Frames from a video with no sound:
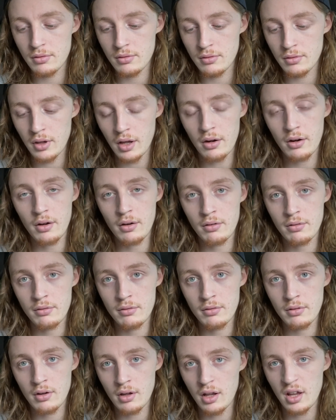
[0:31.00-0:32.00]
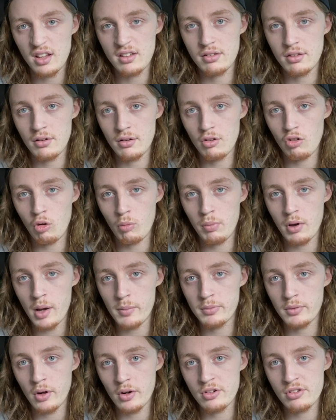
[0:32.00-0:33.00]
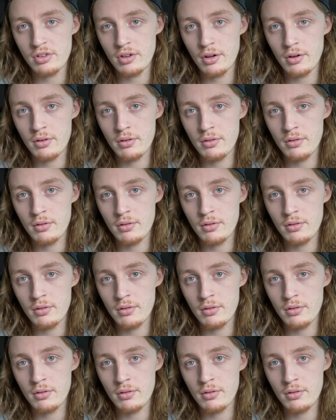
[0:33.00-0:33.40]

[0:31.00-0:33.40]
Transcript: I don't know. I like cereal and Pop Tarts though.